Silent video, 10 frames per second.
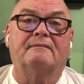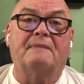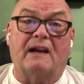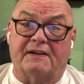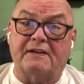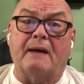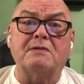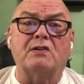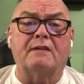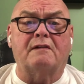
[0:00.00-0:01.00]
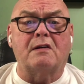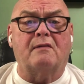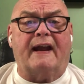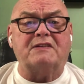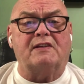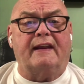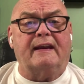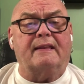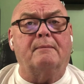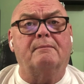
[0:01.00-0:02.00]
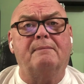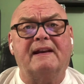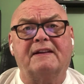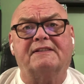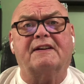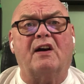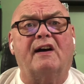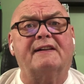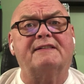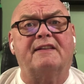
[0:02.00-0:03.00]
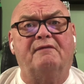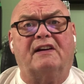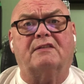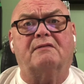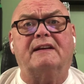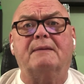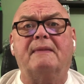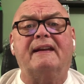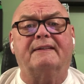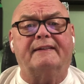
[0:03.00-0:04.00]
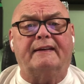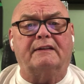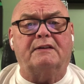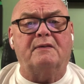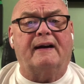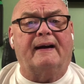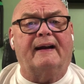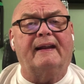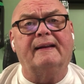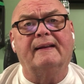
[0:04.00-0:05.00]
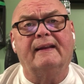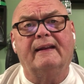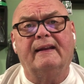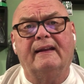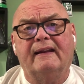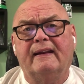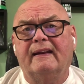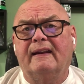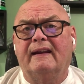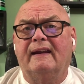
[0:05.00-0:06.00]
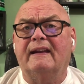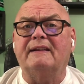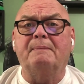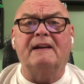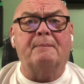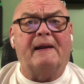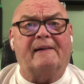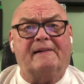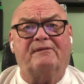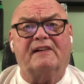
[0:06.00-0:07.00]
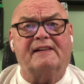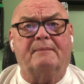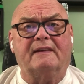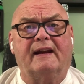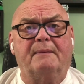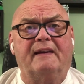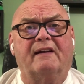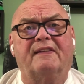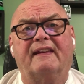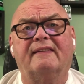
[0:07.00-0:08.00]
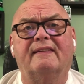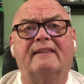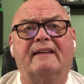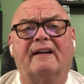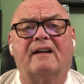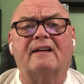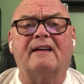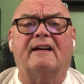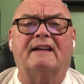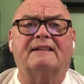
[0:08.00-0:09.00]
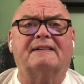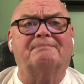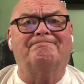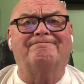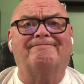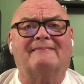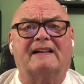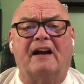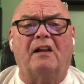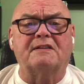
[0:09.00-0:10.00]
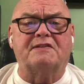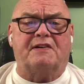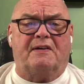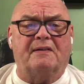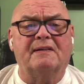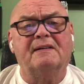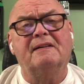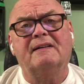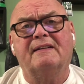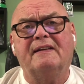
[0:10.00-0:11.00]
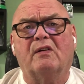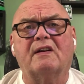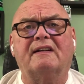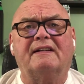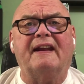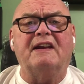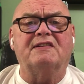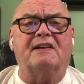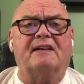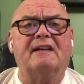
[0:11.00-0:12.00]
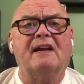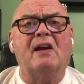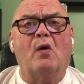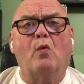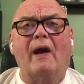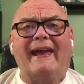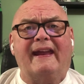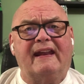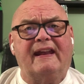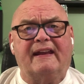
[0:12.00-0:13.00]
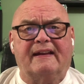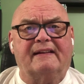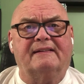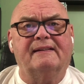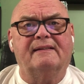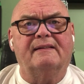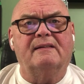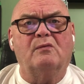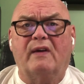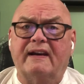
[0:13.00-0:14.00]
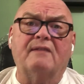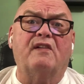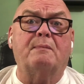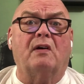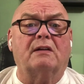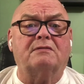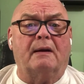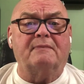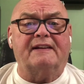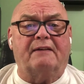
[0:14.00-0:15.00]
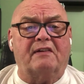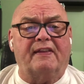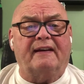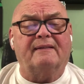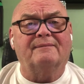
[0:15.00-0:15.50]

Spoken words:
But I'll stop short of congratulating them because the cost of the victory to me is a little too high. It's been apparent for some time now that the Argonauts' culture, the organization way is winning football trumps everything.